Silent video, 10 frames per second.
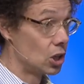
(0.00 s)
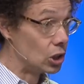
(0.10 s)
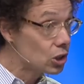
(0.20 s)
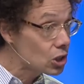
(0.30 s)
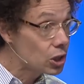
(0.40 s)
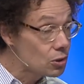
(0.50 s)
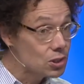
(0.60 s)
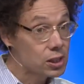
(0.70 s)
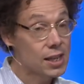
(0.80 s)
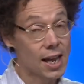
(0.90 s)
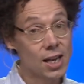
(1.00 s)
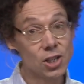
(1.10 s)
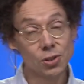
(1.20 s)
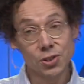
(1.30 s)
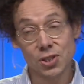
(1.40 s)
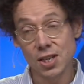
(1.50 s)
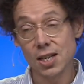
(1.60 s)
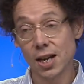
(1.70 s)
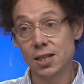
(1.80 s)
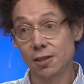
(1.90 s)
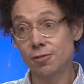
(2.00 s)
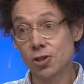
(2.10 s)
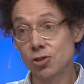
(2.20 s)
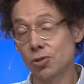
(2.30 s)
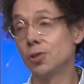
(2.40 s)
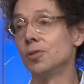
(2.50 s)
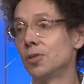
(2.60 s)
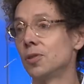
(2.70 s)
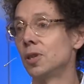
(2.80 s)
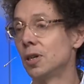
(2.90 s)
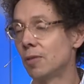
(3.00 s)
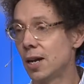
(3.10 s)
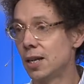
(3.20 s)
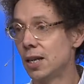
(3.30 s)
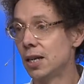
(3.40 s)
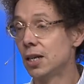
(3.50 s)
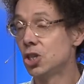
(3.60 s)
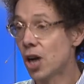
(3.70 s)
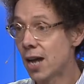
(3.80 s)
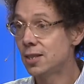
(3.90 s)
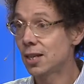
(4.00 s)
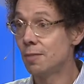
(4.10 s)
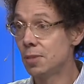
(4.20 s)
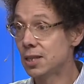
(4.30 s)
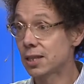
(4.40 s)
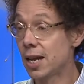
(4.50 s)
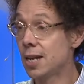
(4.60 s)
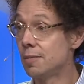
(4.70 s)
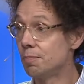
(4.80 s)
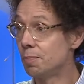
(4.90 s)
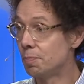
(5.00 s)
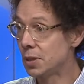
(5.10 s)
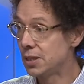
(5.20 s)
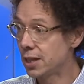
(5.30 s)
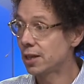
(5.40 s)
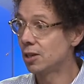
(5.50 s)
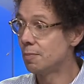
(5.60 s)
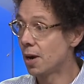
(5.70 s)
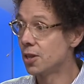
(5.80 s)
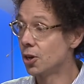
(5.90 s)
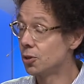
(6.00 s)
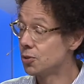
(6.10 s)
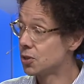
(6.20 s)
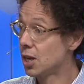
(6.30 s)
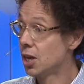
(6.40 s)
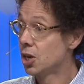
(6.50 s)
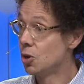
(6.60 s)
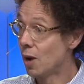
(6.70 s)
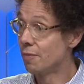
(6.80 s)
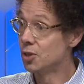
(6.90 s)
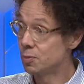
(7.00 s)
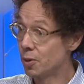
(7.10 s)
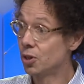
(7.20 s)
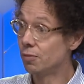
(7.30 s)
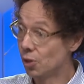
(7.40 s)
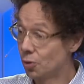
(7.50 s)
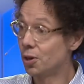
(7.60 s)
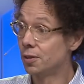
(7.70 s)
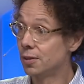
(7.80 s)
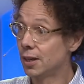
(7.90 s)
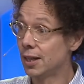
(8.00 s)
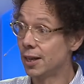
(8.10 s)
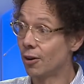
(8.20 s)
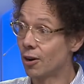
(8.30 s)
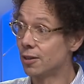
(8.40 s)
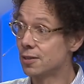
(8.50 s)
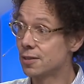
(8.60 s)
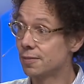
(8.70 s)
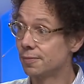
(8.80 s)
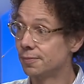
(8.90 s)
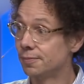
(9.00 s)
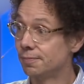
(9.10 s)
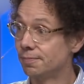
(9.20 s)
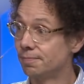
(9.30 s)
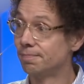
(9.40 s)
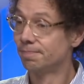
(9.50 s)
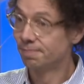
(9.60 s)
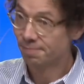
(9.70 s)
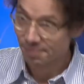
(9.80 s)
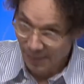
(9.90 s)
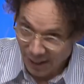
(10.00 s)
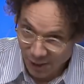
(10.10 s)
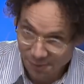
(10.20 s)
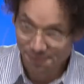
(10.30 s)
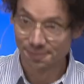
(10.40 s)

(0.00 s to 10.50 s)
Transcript: Look closely and you'll see a different truth, right? Giants can be slain, particularly by those who have the Spirit of the Lord in their hearts. Thank you.